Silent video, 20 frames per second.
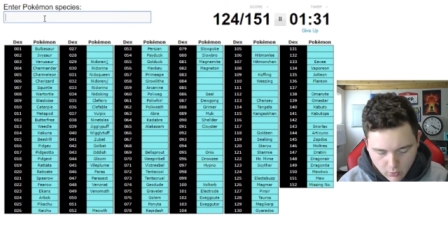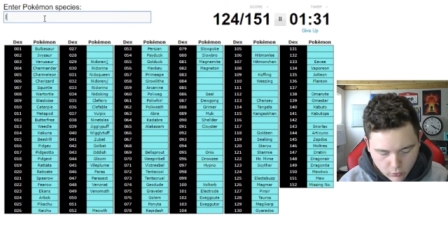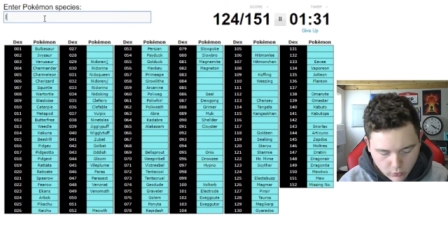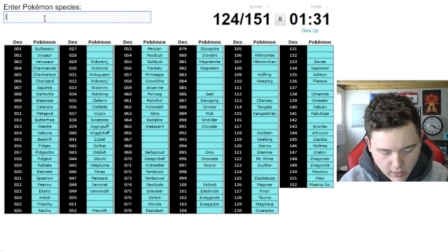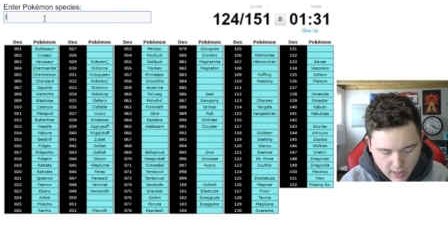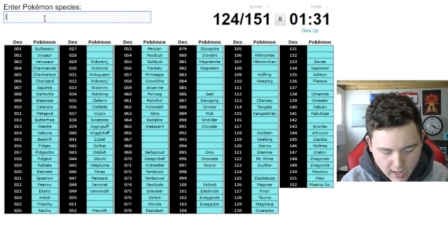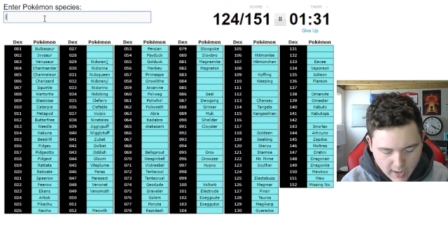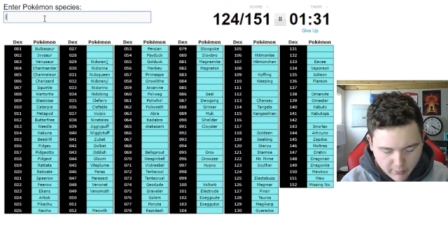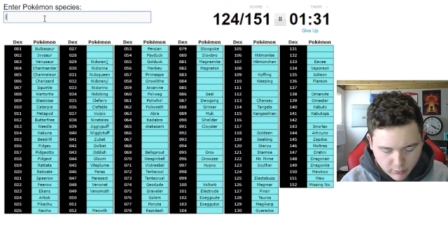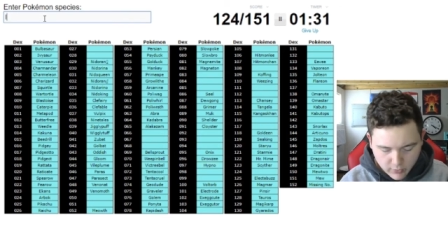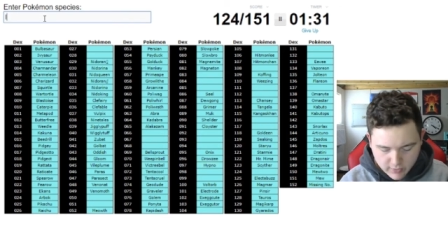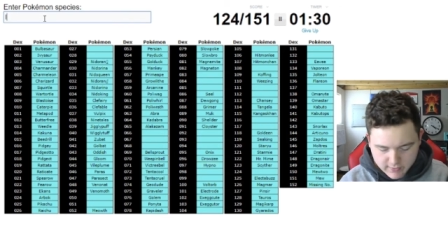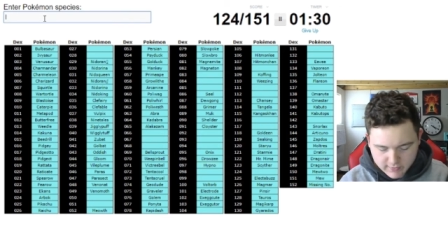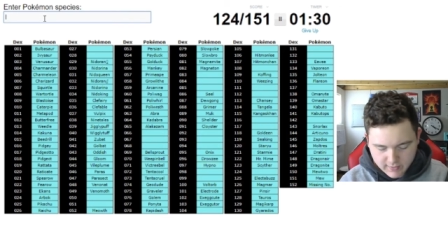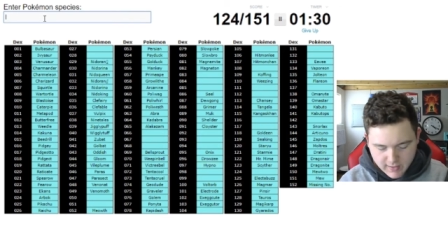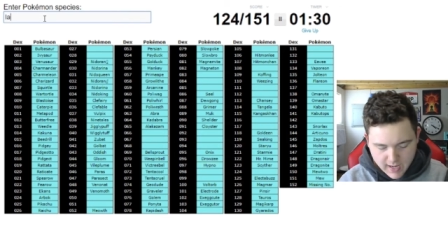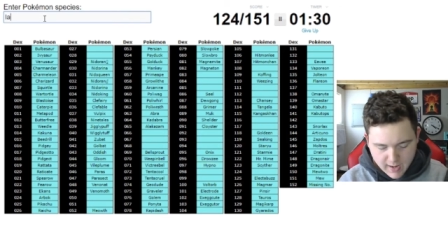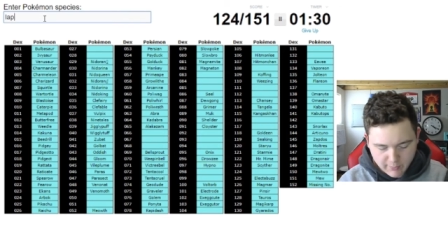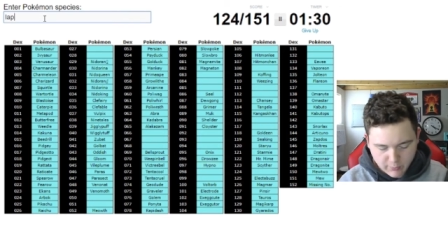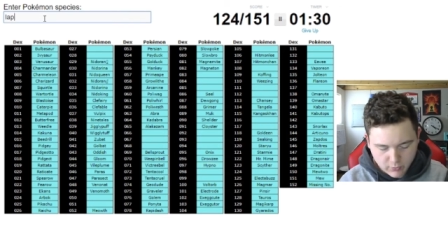Lapras,
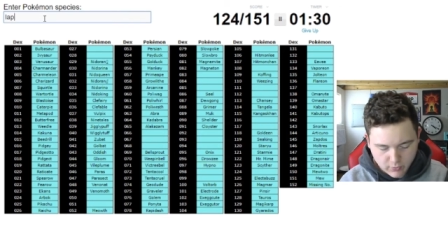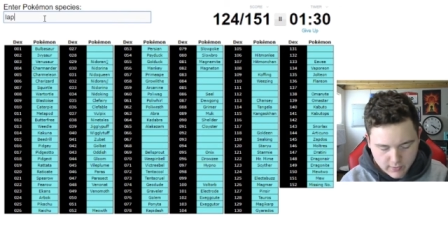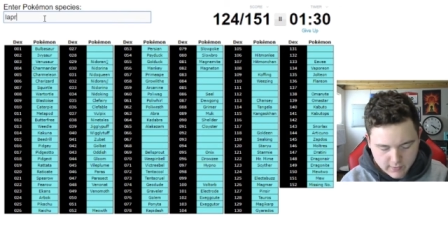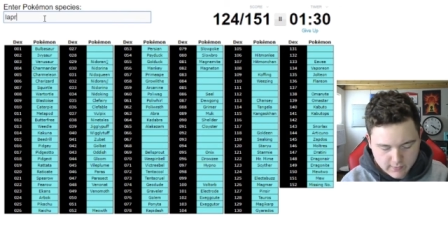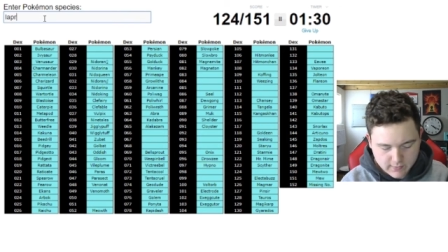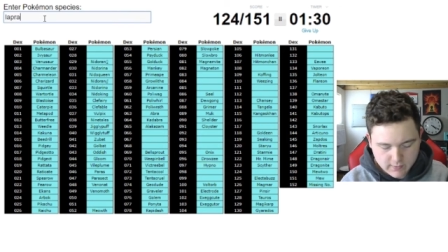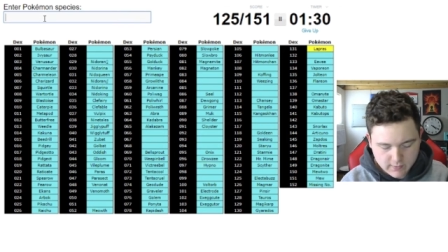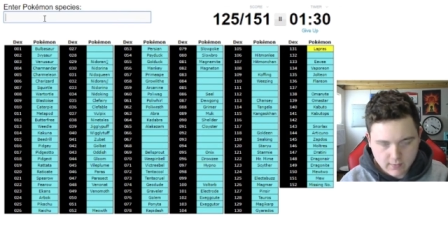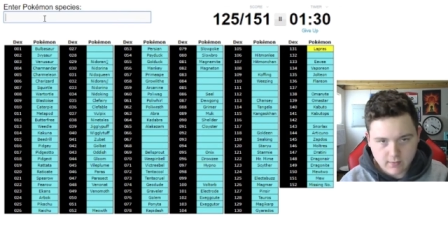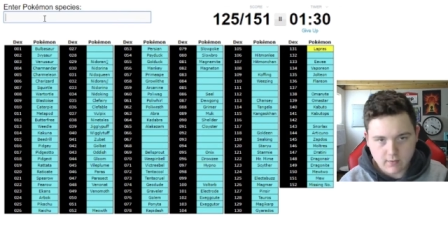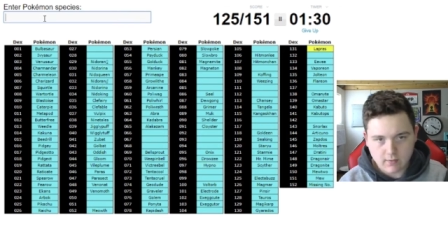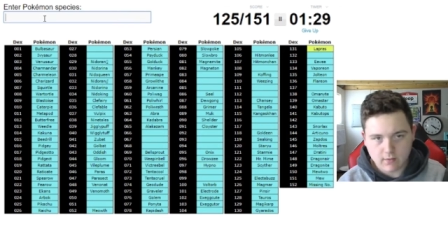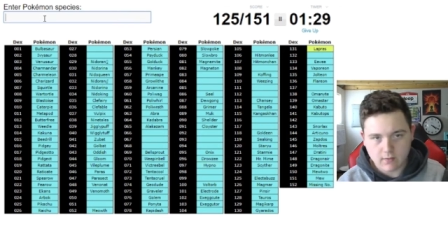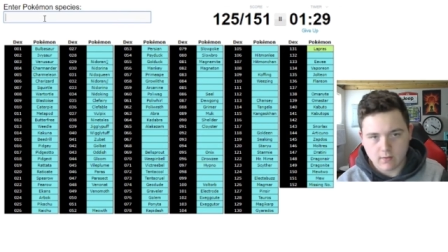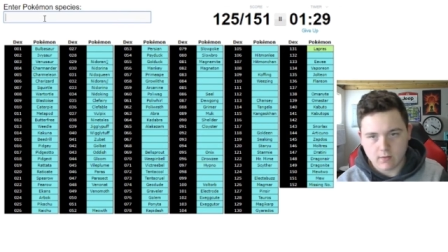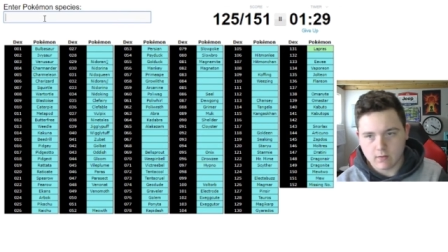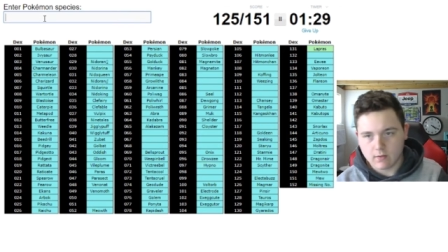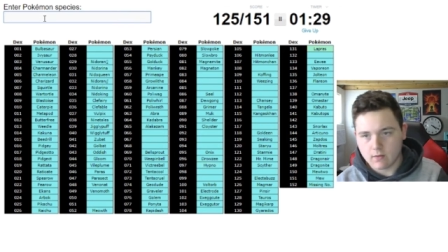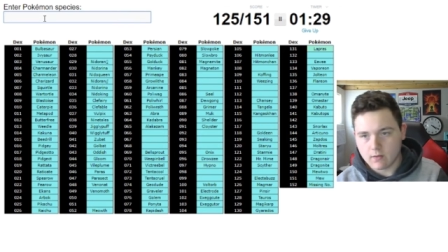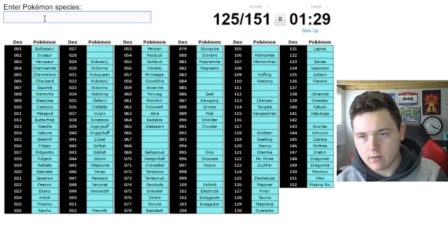Lapras.
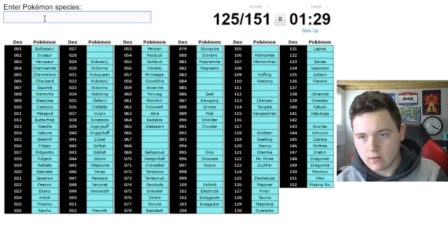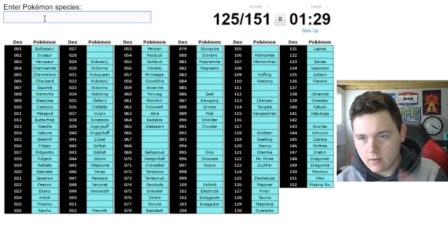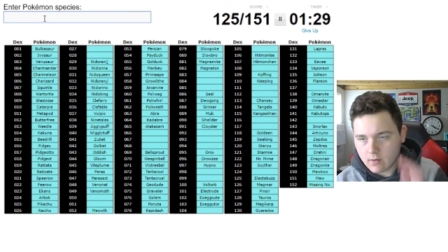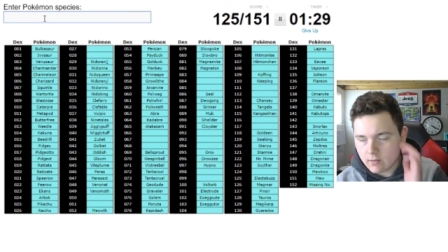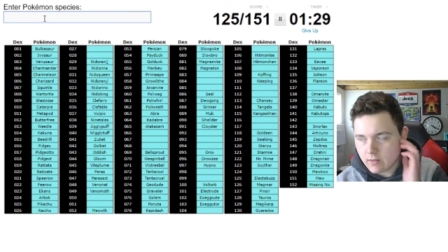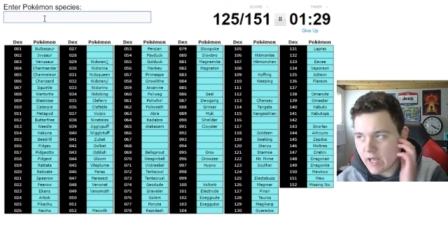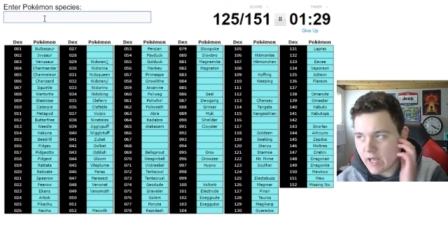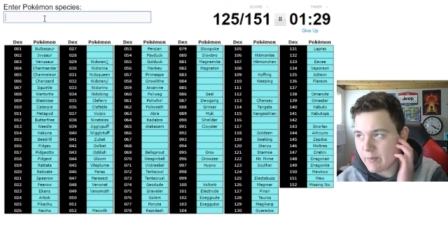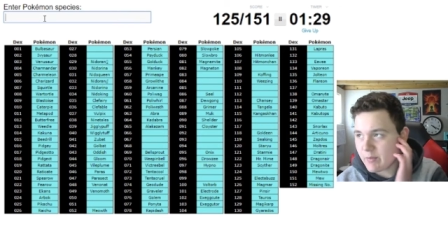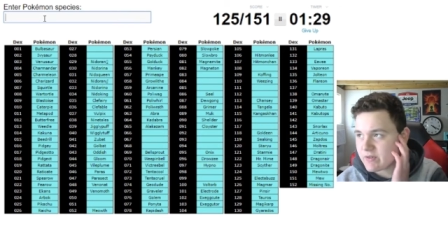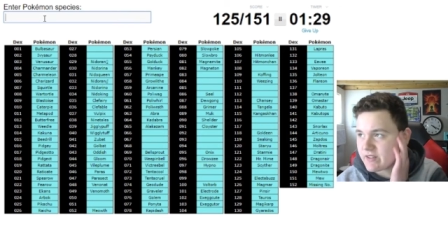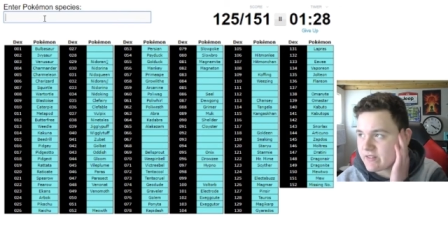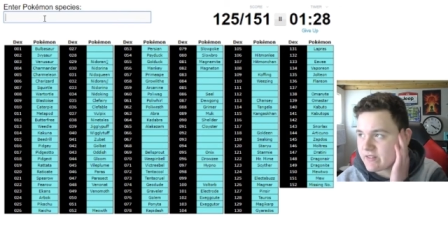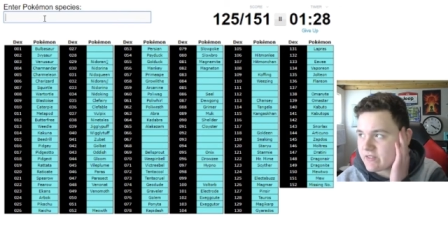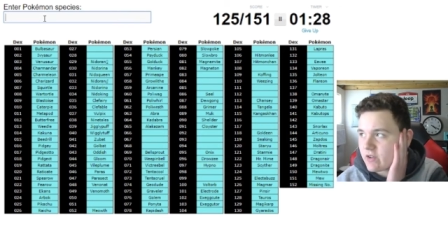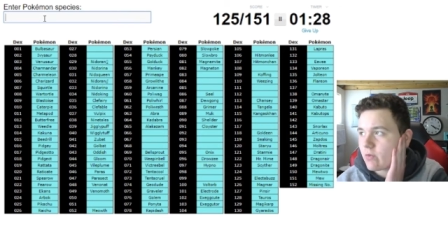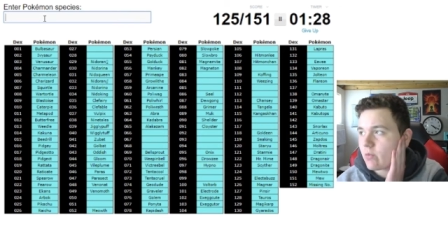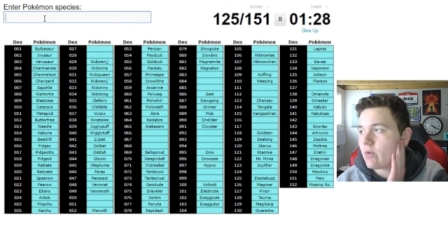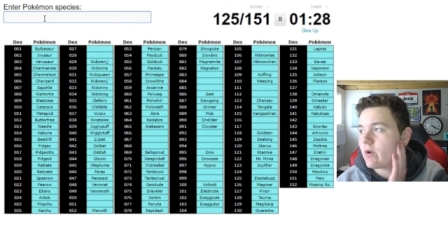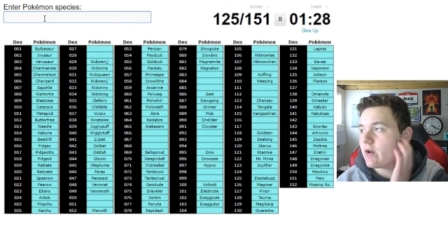Lapras, that's a
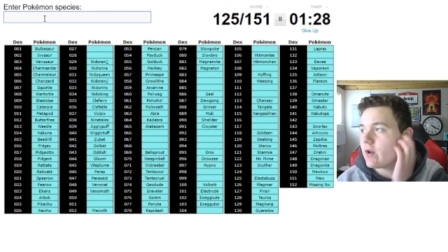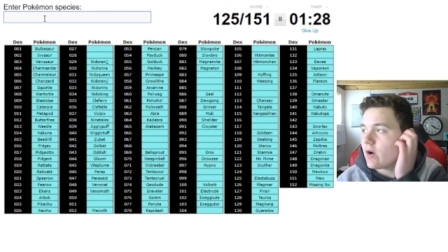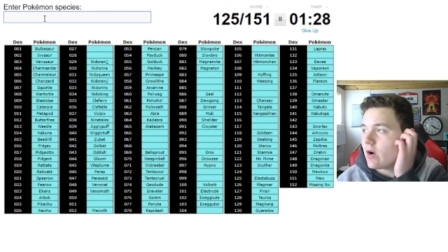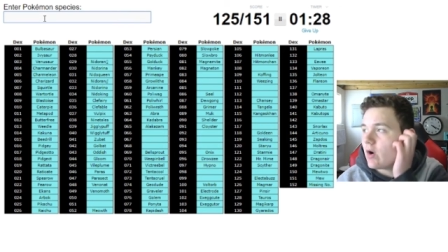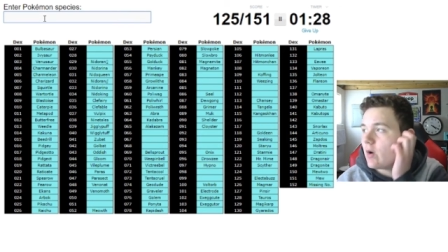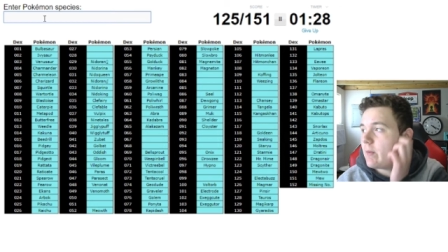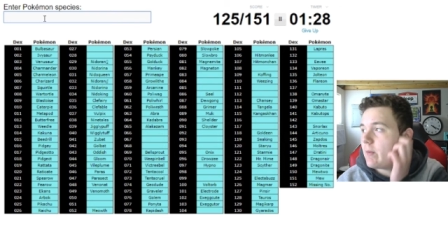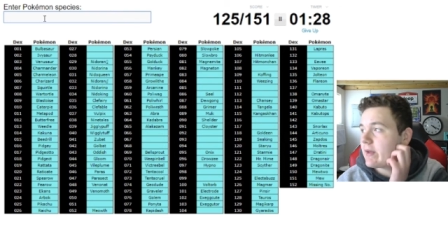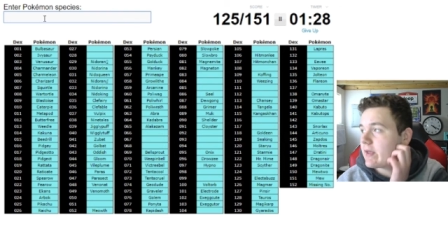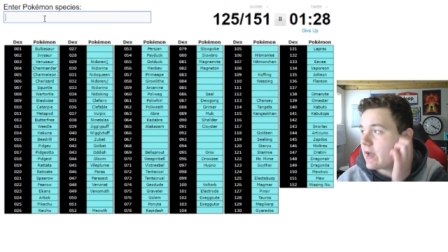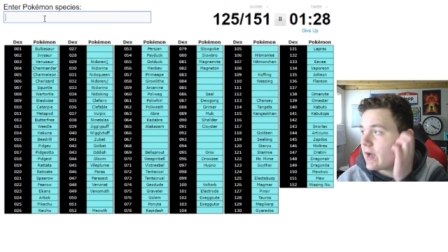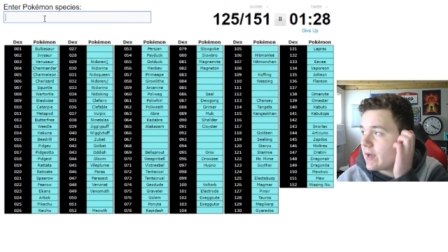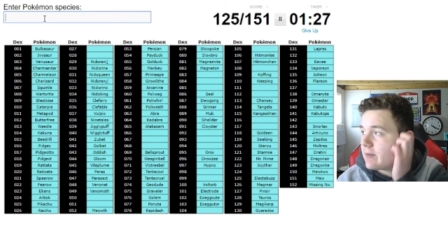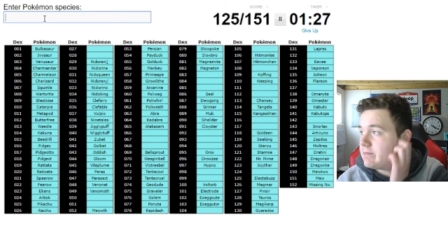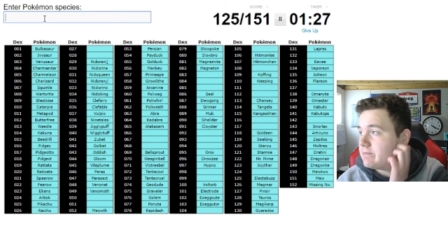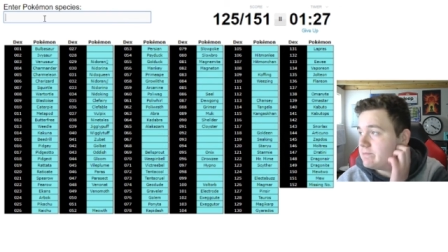good one. Oh, my God.